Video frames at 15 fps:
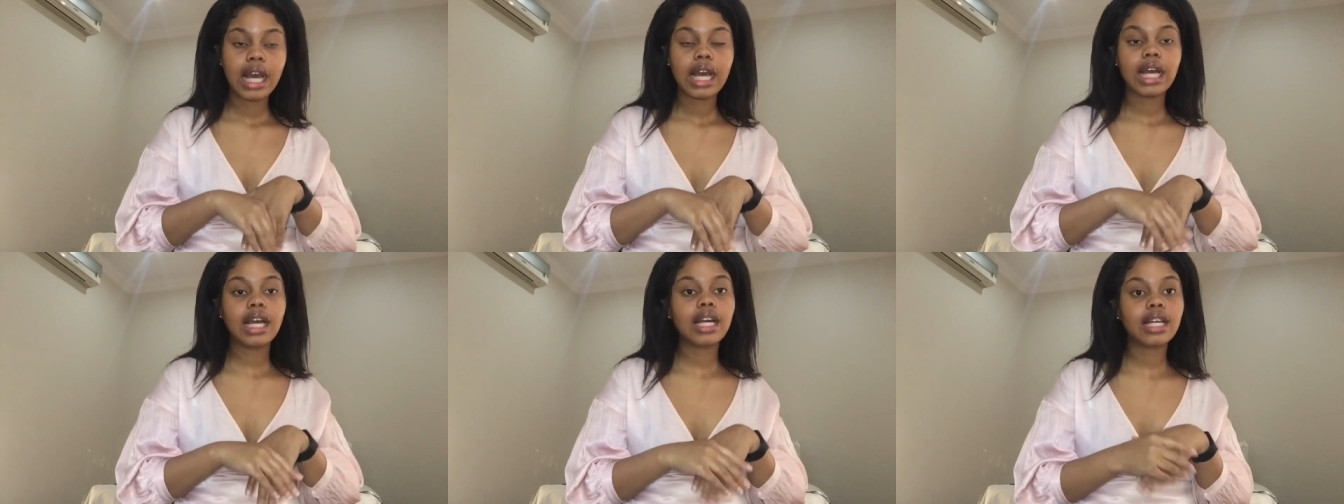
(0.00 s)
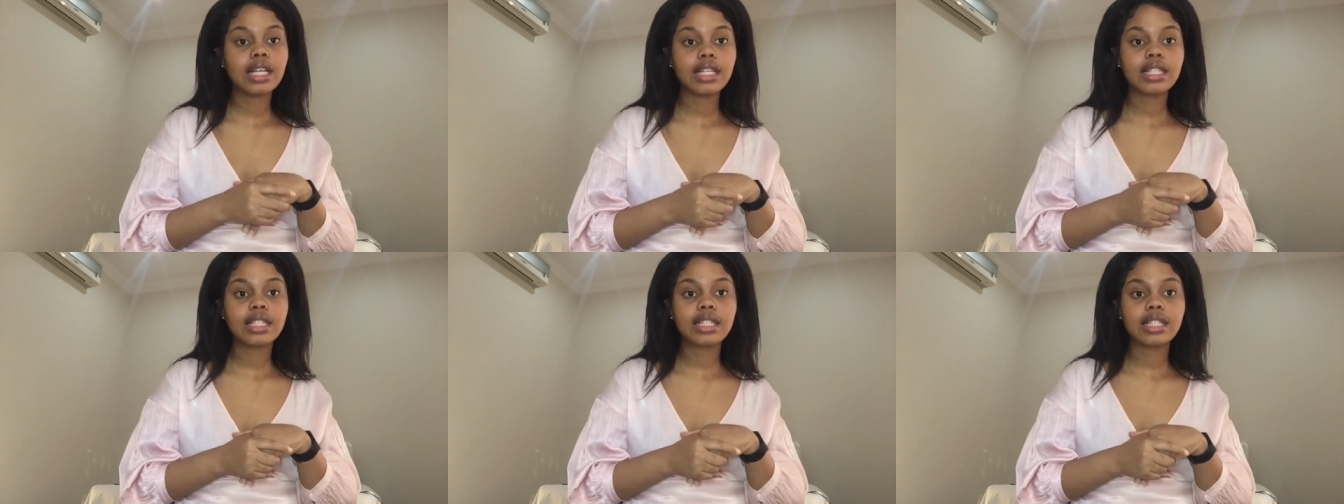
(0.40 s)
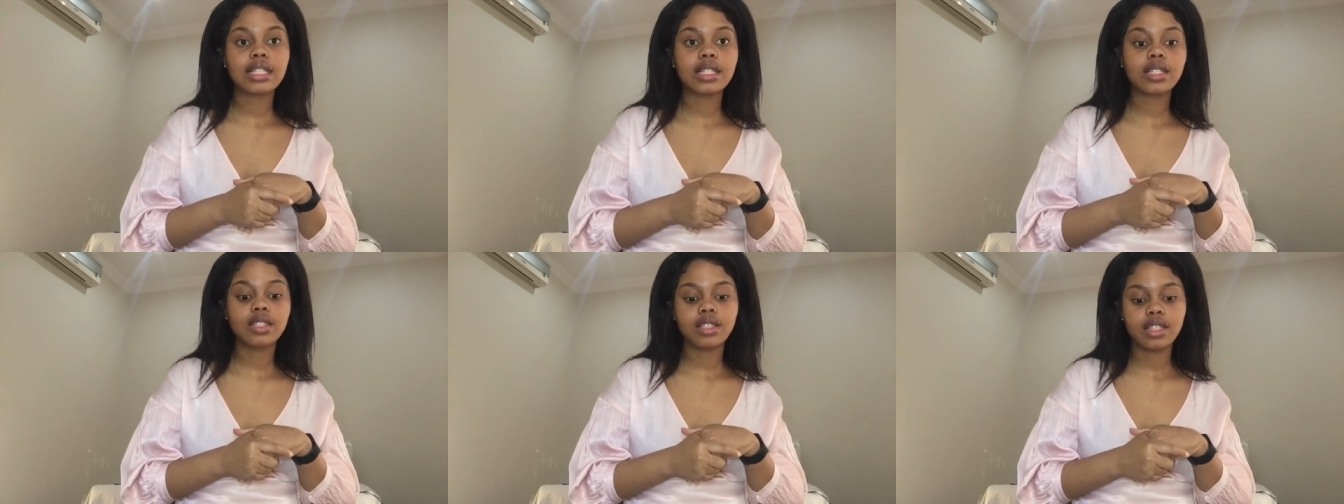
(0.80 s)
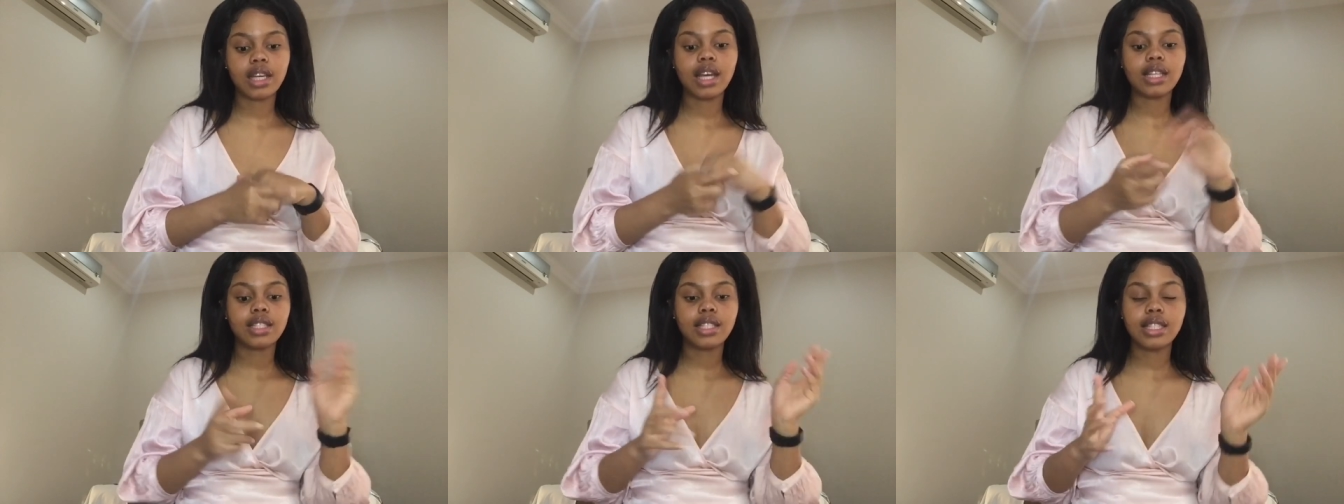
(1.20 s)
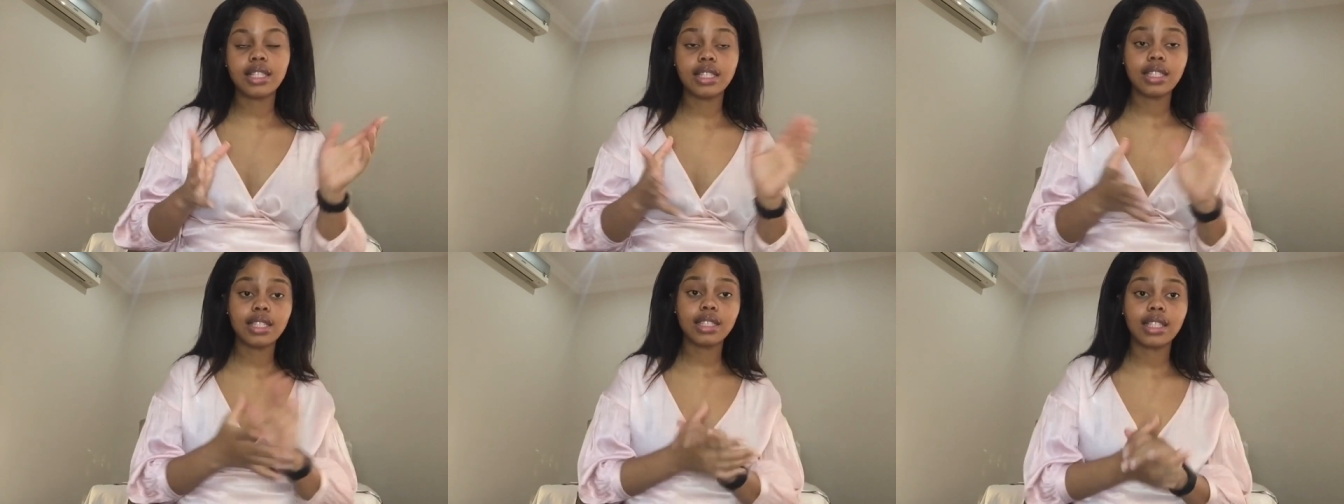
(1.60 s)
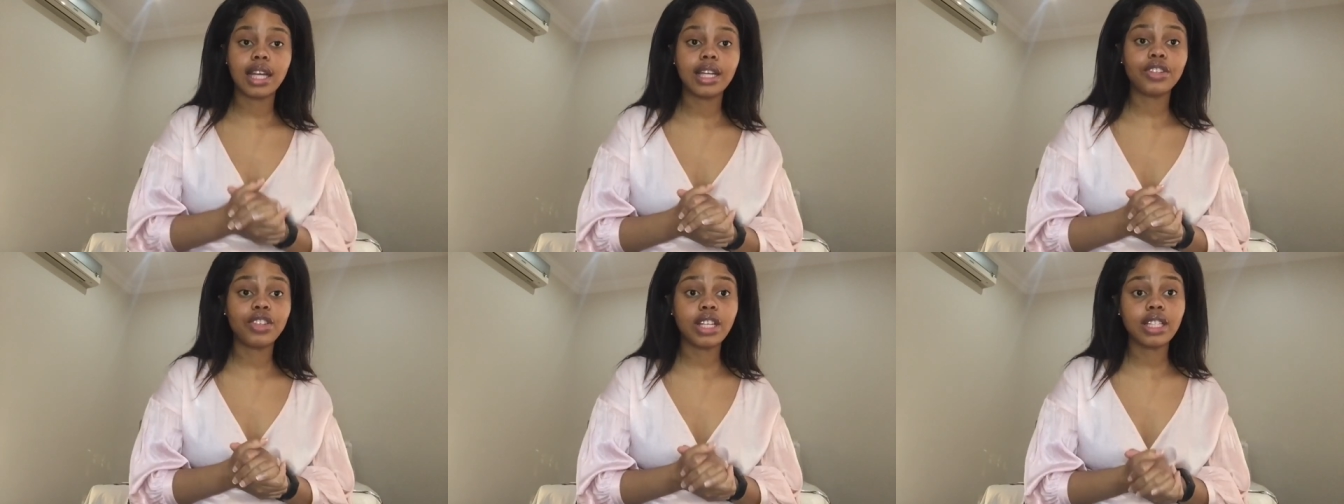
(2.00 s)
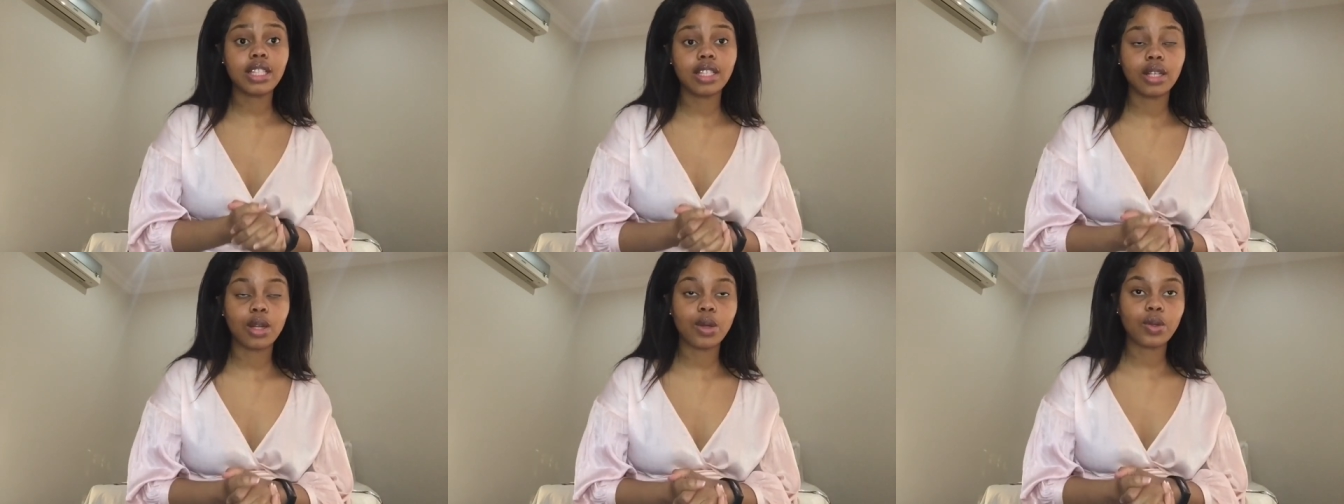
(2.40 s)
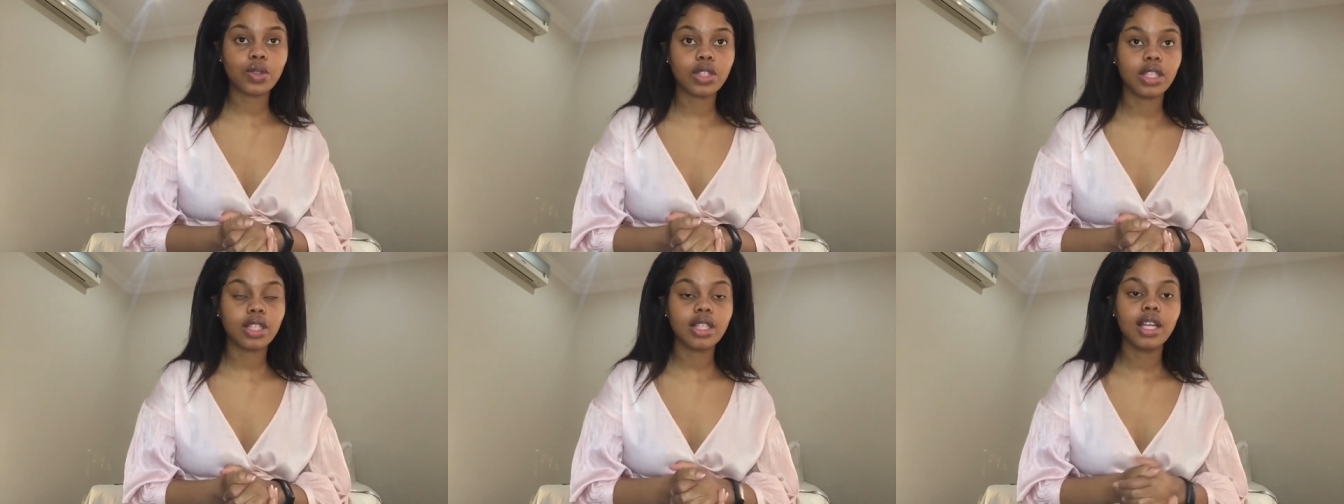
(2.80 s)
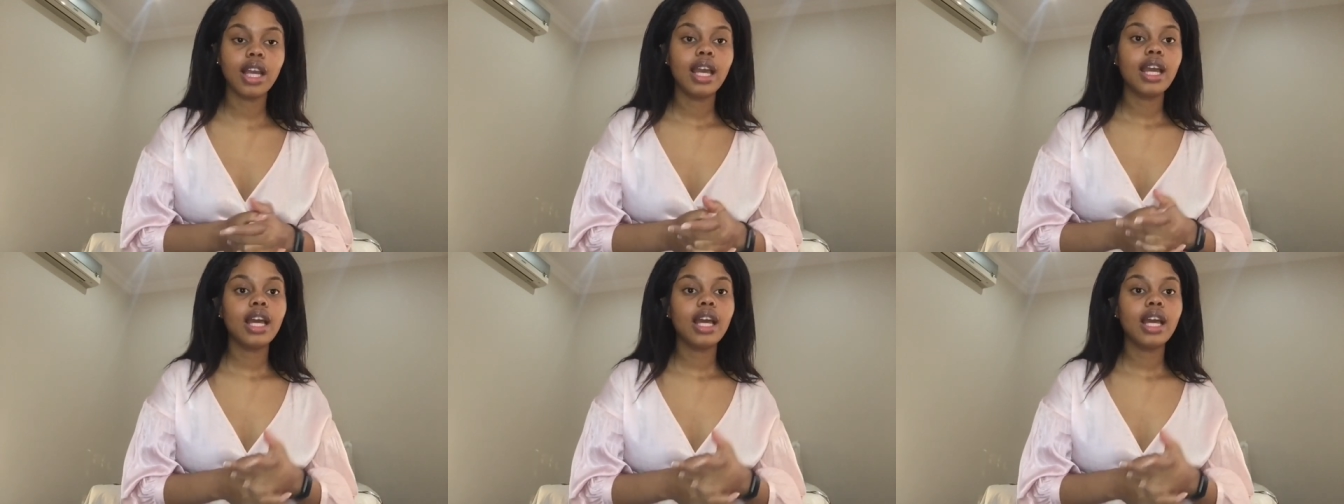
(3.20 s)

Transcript: because yeah city shade hydrating lotion